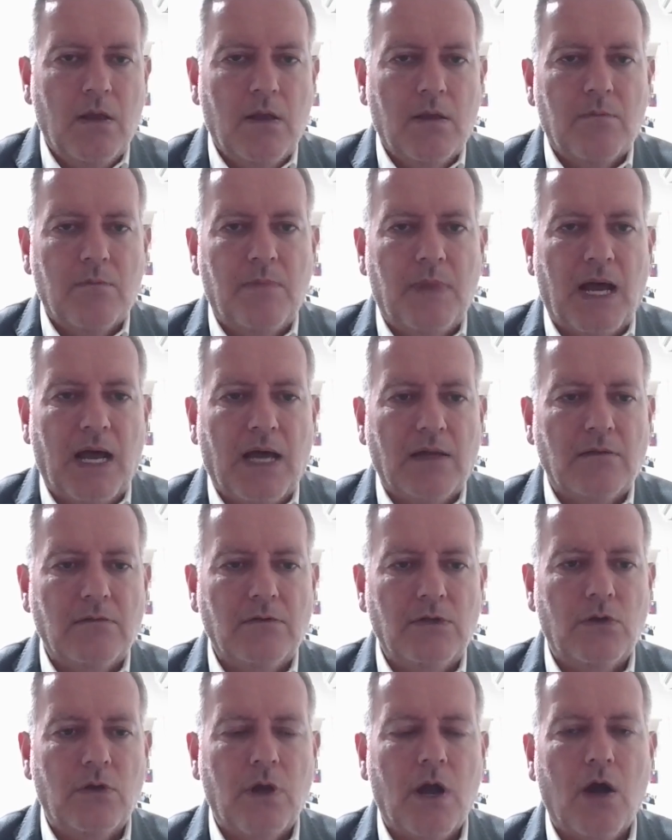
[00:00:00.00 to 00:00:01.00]
but
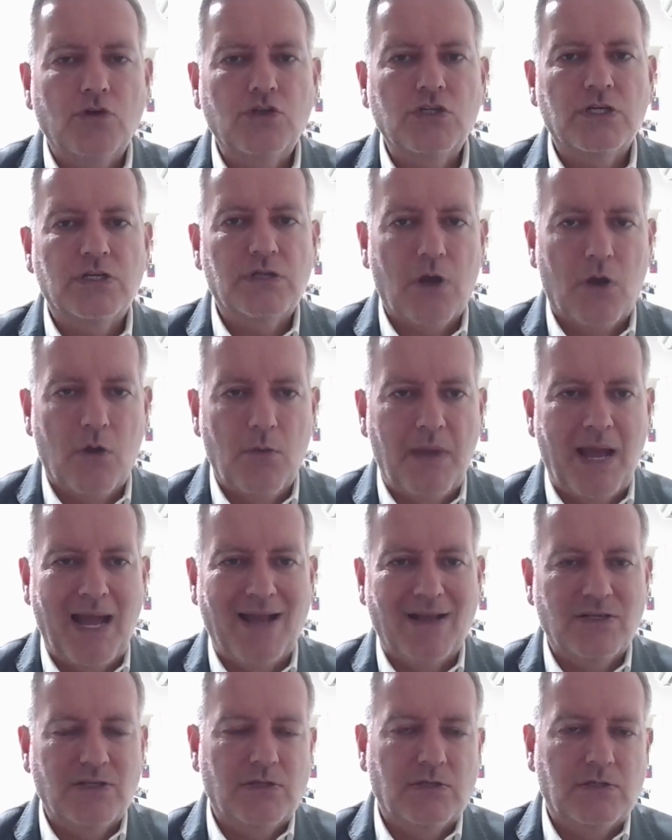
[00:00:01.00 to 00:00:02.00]
you can't just go
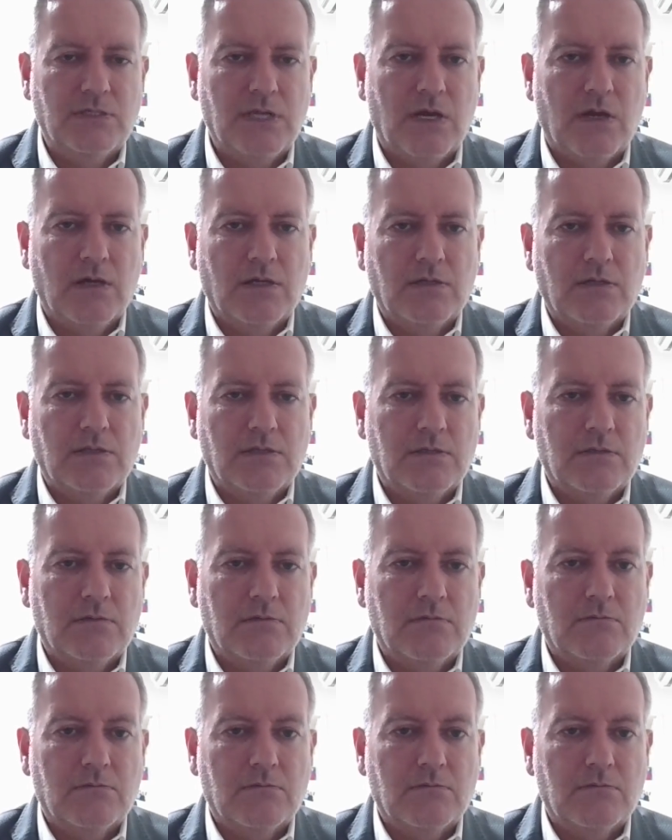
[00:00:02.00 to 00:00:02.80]
back to start